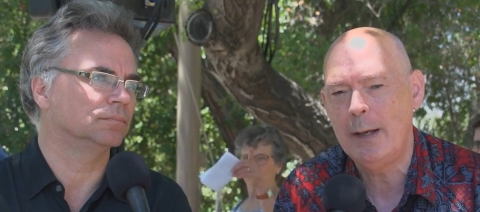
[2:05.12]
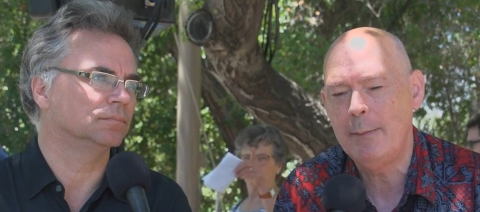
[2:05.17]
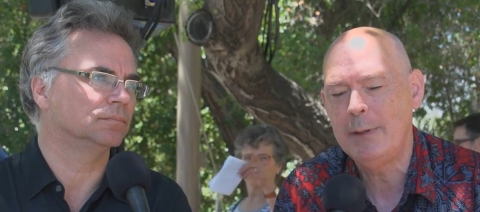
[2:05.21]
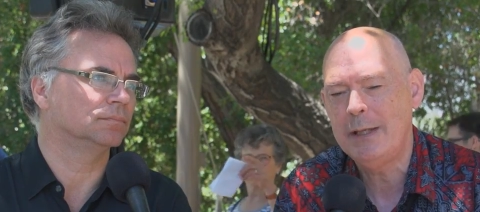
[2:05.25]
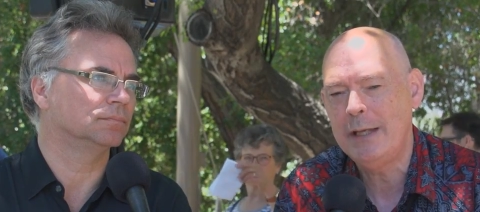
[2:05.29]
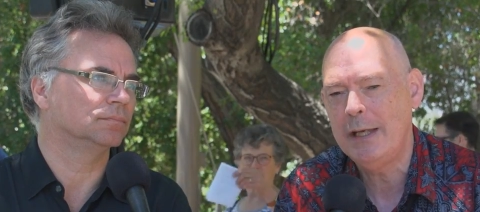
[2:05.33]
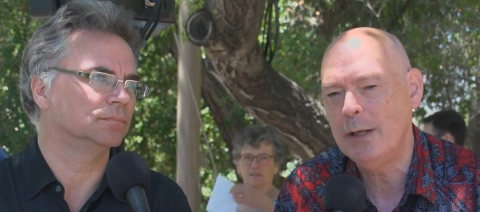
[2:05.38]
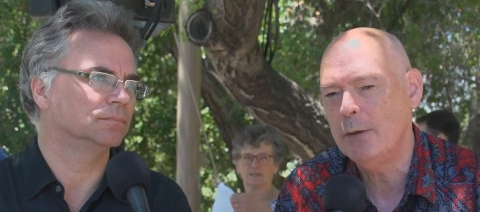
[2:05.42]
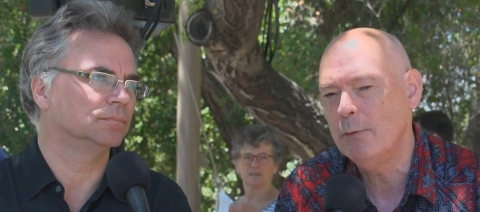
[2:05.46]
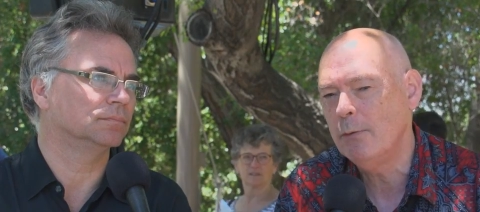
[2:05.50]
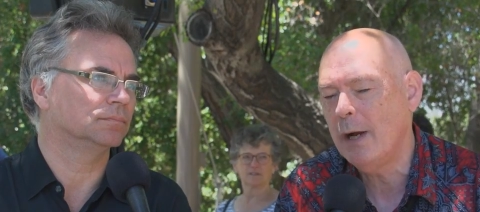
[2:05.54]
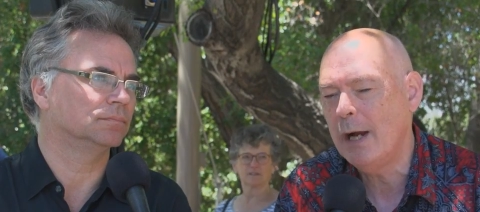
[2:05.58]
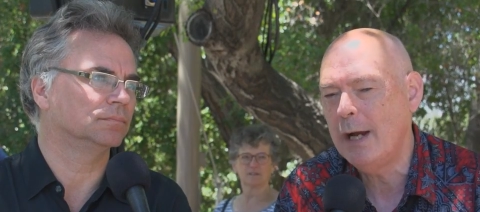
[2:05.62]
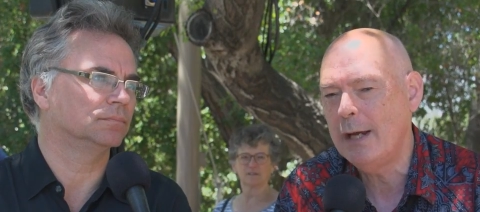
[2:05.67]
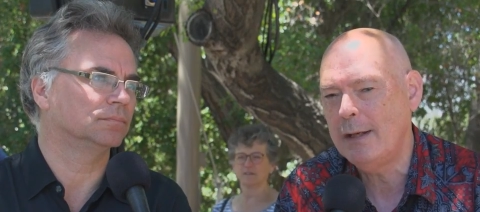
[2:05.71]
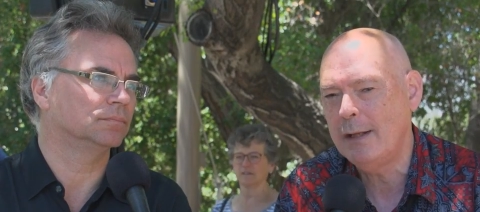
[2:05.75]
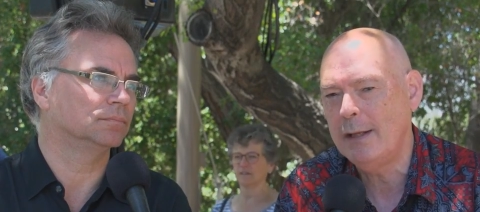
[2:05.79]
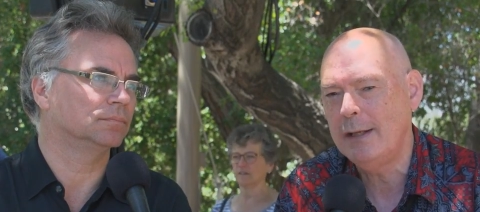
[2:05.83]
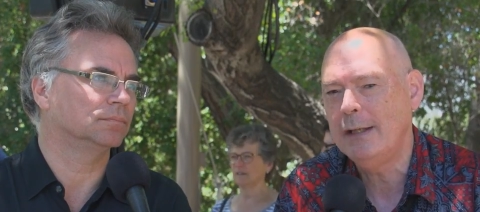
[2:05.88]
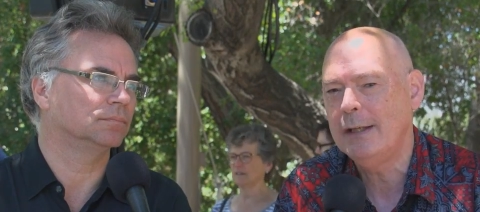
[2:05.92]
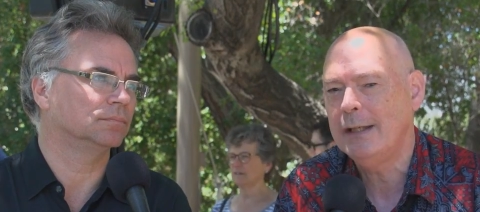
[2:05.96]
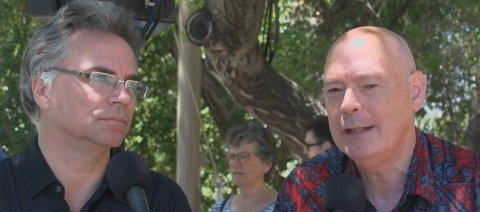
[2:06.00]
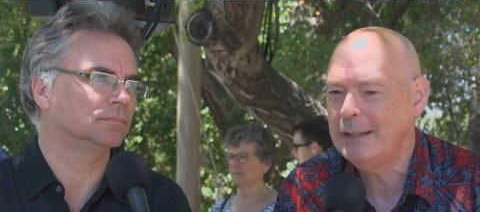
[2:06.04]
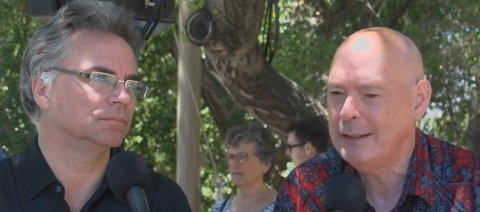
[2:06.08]
Speaker 1: I begin
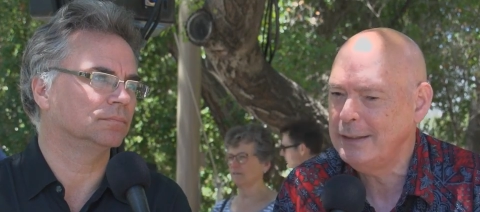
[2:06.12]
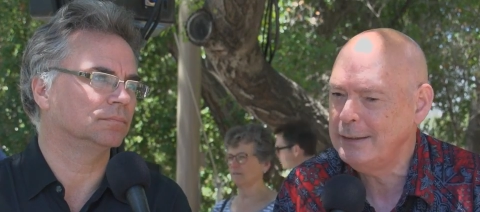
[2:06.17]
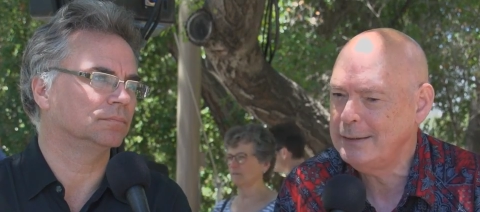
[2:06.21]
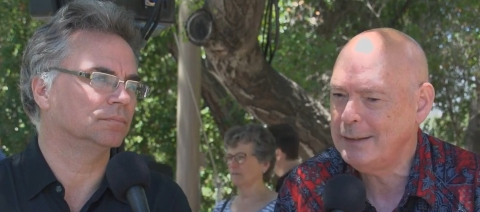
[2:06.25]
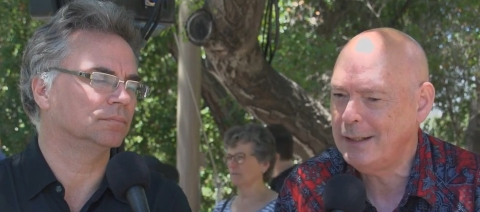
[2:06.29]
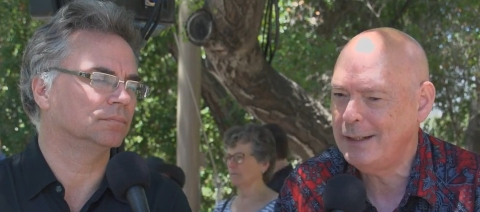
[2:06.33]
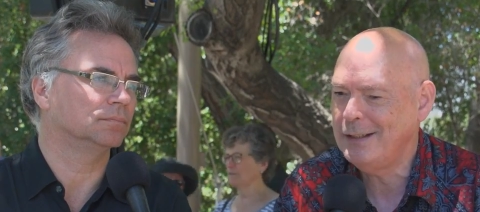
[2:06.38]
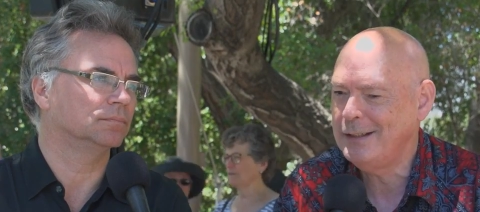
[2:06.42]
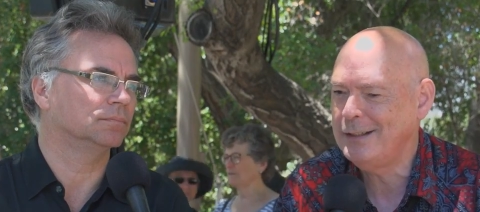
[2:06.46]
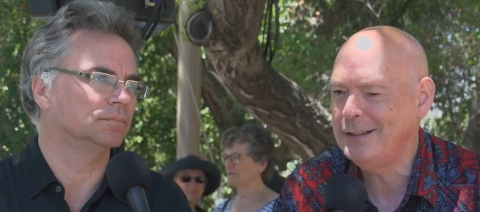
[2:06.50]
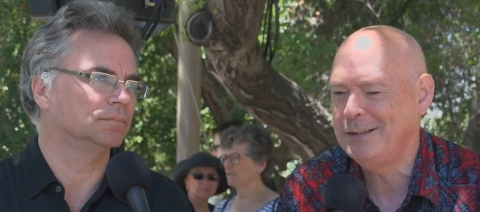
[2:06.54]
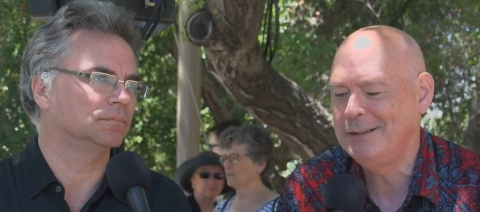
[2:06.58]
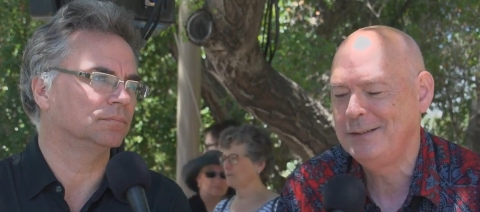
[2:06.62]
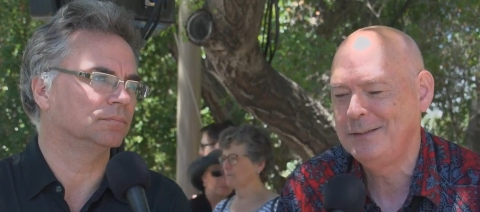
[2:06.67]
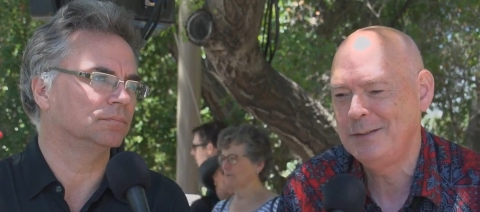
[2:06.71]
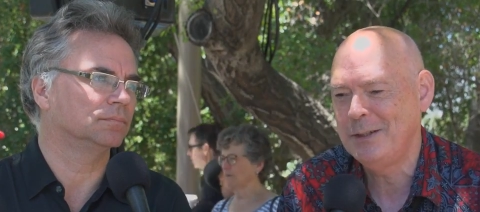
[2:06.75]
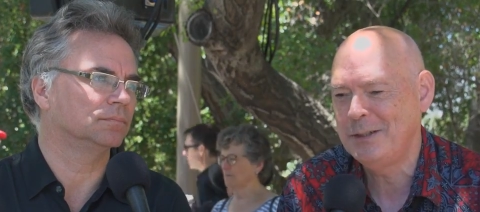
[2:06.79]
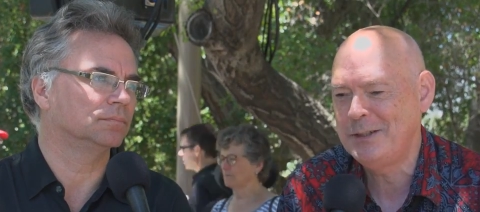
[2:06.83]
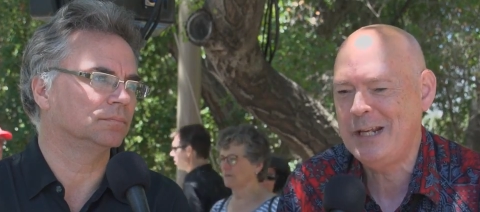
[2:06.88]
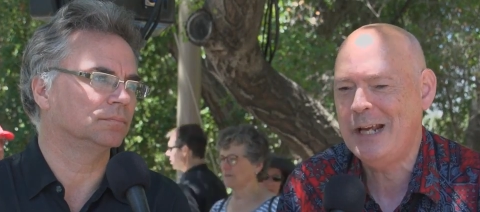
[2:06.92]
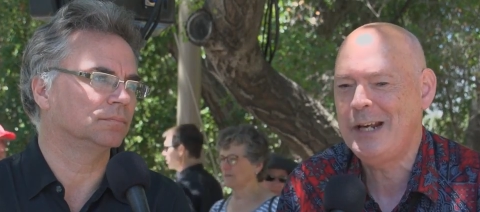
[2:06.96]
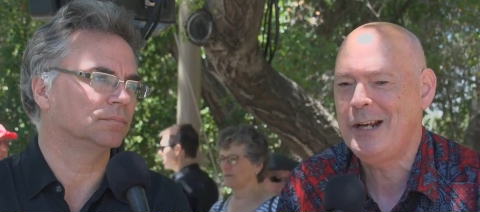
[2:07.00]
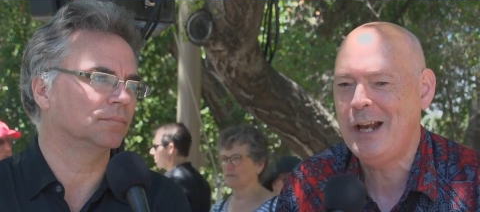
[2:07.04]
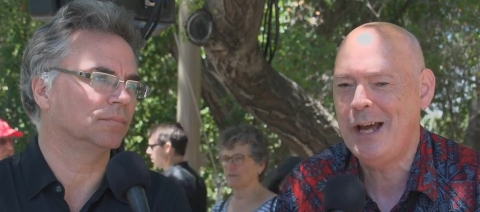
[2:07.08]
writing, and I, the
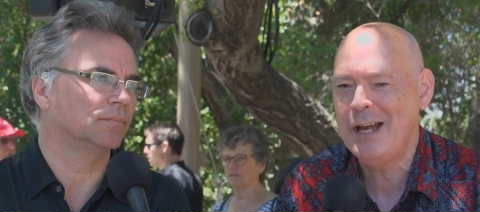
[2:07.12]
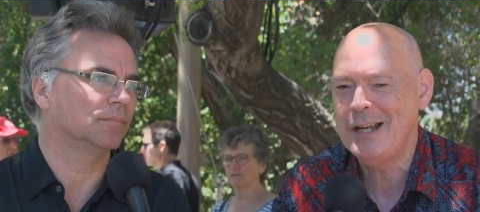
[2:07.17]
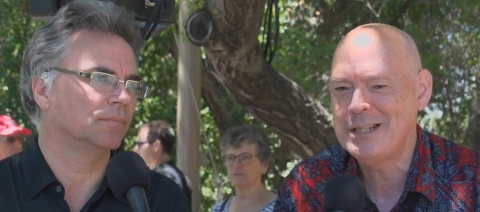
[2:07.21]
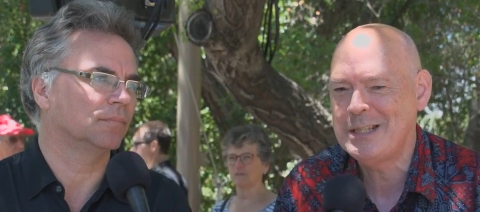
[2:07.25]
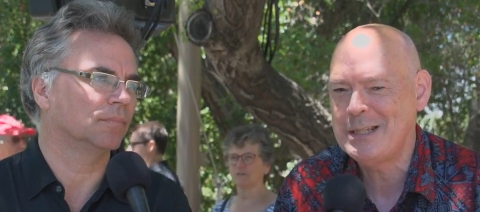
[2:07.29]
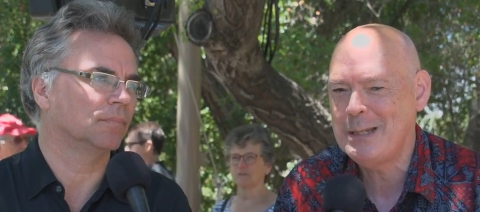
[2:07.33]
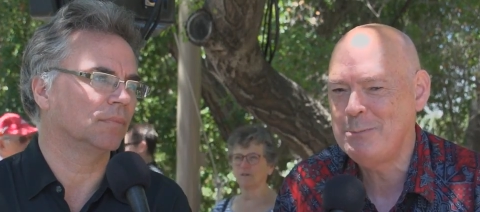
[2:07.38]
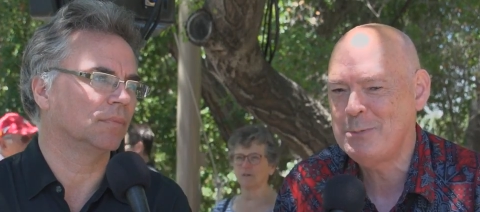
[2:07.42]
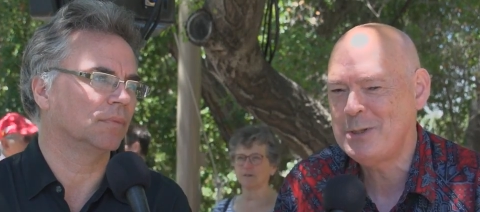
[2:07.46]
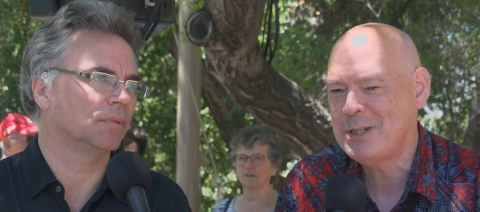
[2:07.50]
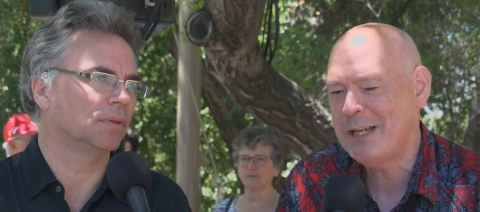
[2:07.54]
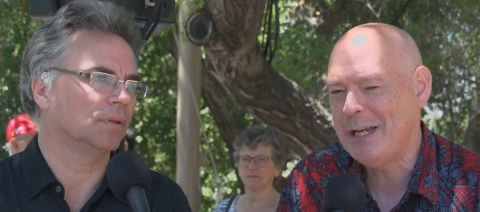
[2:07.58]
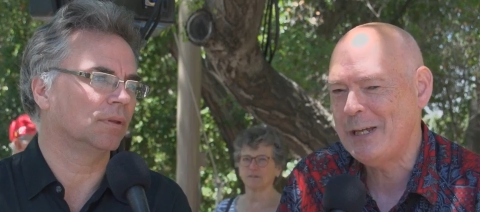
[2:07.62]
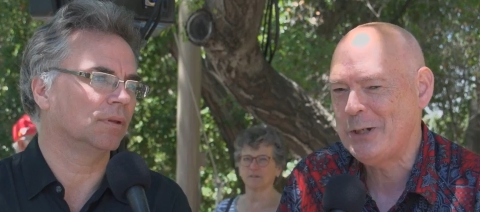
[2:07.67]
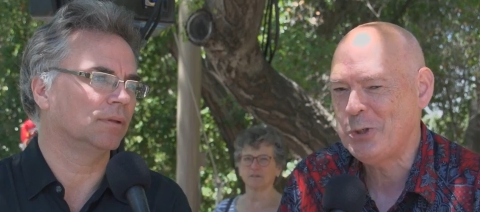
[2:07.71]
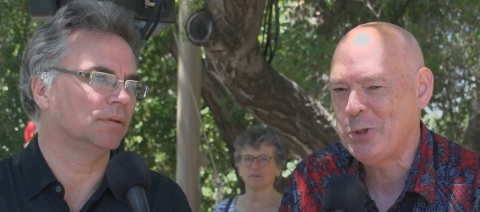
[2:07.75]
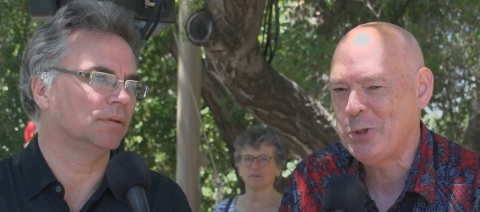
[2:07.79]
deadline seems to get